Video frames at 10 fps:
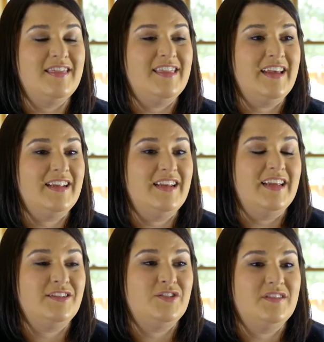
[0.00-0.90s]
that
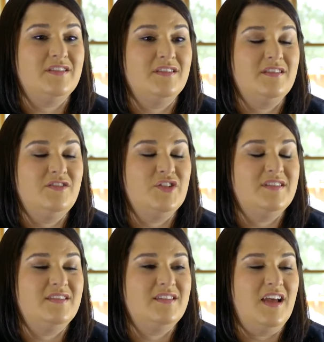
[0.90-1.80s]
it's
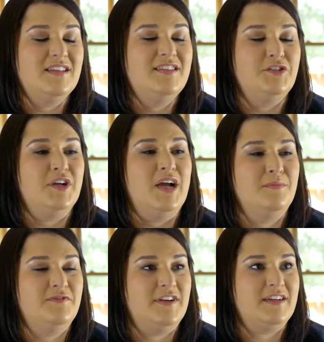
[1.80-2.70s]
just such a
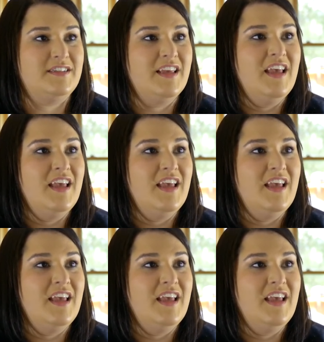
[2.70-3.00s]
comfort.